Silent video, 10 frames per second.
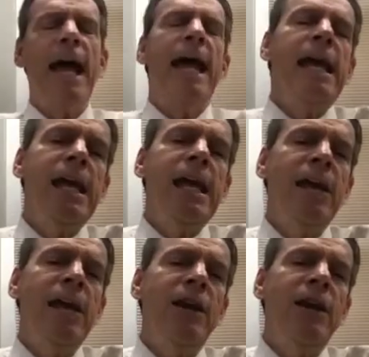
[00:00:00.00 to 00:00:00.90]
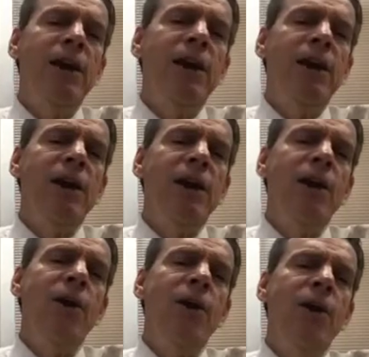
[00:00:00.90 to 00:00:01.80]
you know,
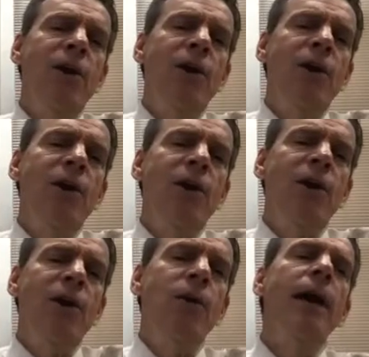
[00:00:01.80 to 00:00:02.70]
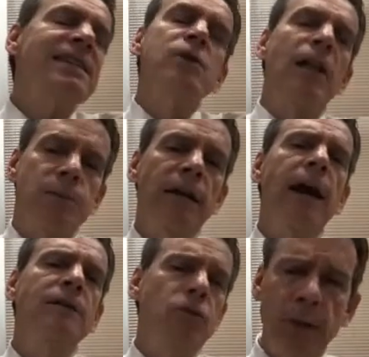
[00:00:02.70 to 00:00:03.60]
it's thousands of dollars per
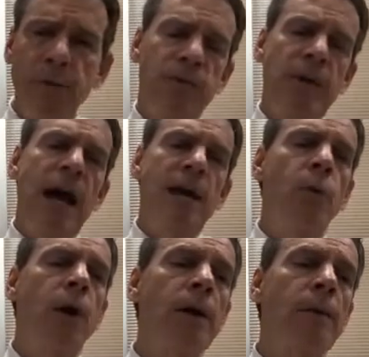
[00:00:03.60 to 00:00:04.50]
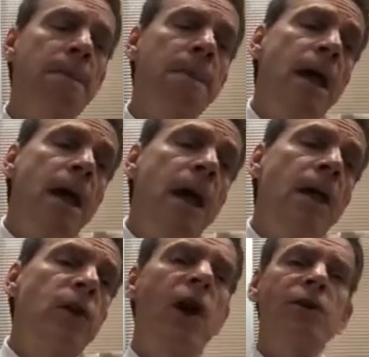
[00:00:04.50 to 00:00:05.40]
cell line, generally, if not
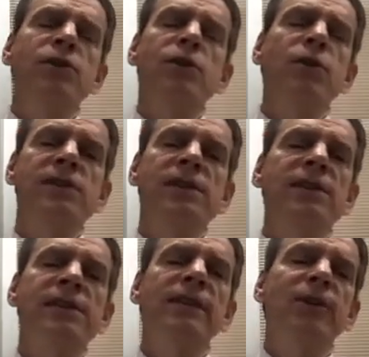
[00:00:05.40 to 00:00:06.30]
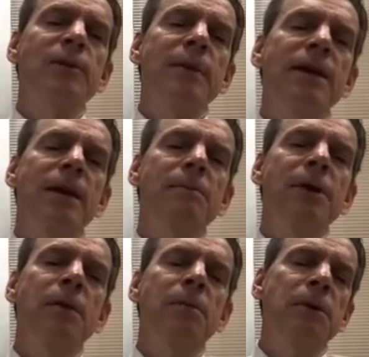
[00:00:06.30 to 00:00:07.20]
more. The cost to do this in
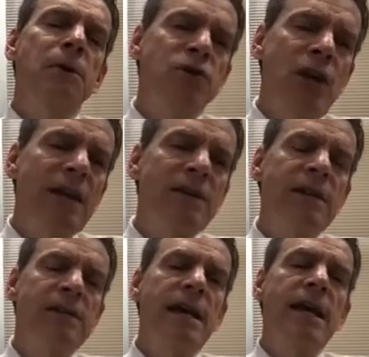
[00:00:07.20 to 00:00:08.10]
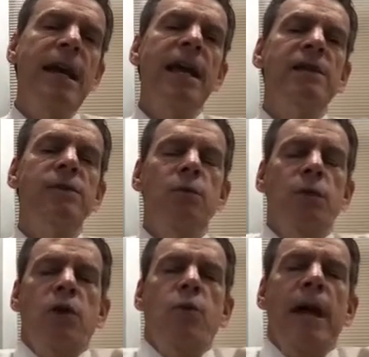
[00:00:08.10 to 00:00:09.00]
silico mutagenesis
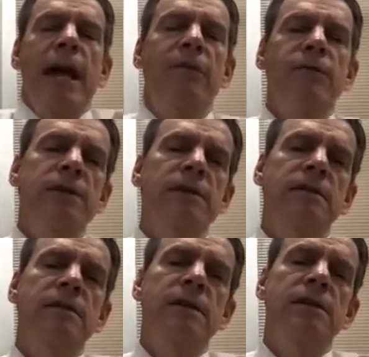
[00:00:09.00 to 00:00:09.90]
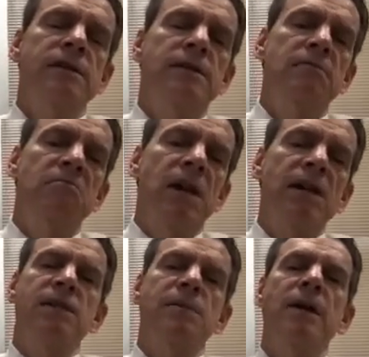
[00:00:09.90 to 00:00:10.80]
is, you know, we have this
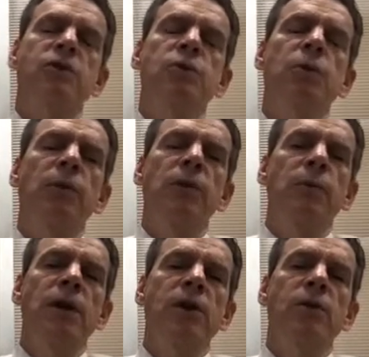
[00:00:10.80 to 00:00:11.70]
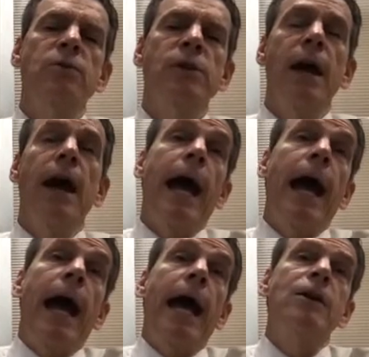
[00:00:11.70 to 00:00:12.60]
customized tool that we use.
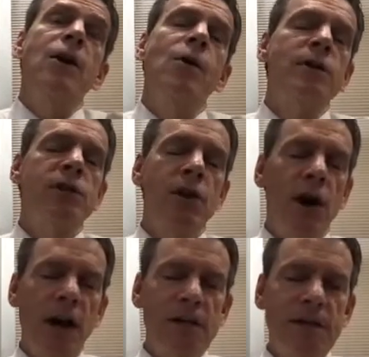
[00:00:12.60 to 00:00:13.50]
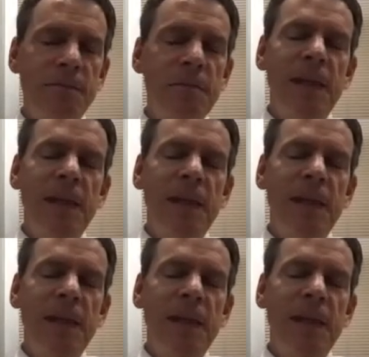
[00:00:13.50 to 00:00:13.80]
I don't know, it's the cost